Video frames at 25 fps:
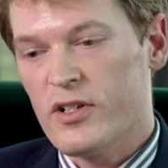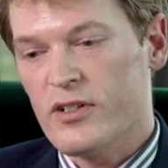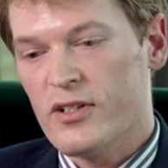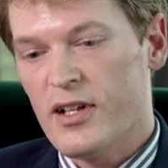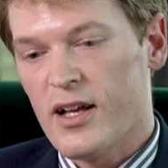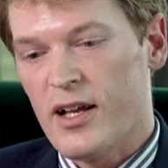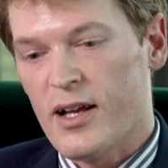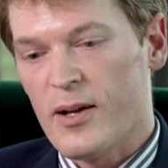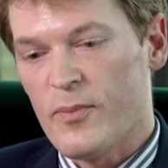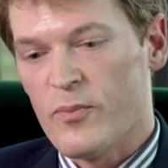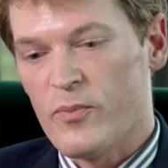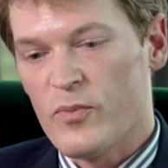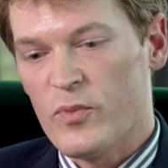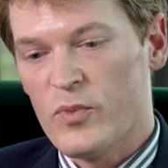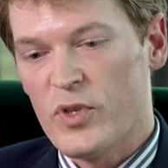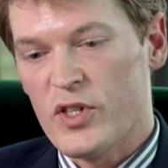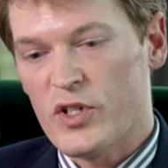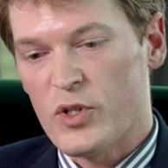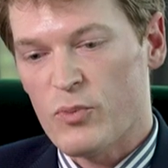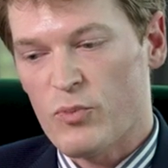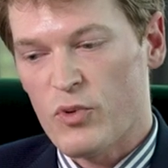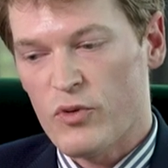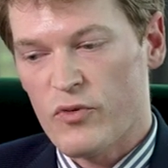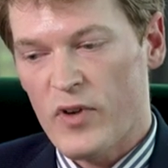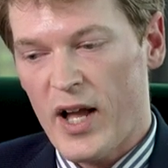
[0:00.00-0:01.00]
that um,
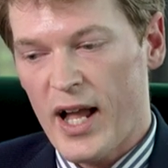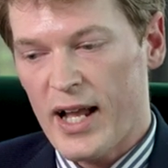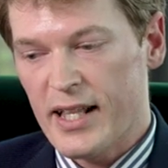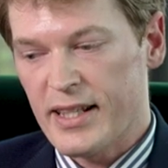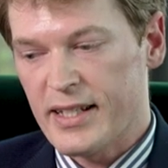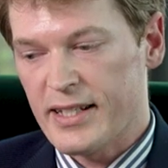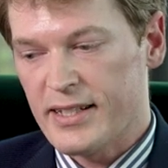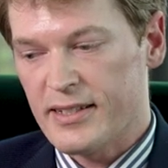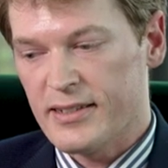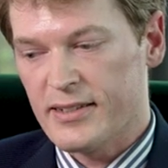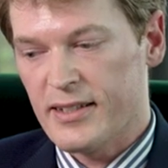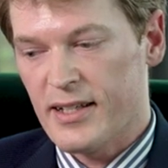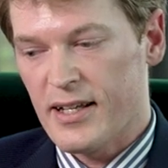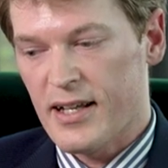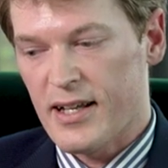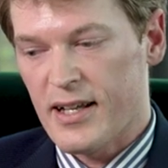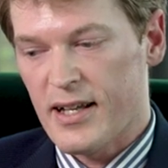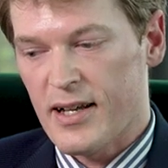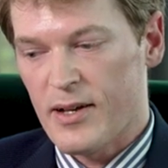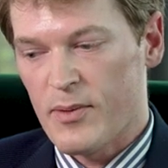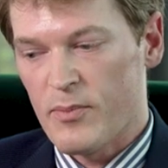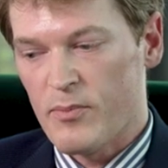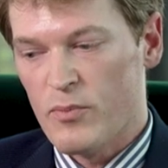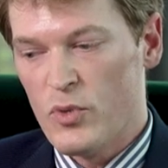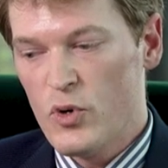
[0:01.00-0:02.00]
there's a prevailing uh,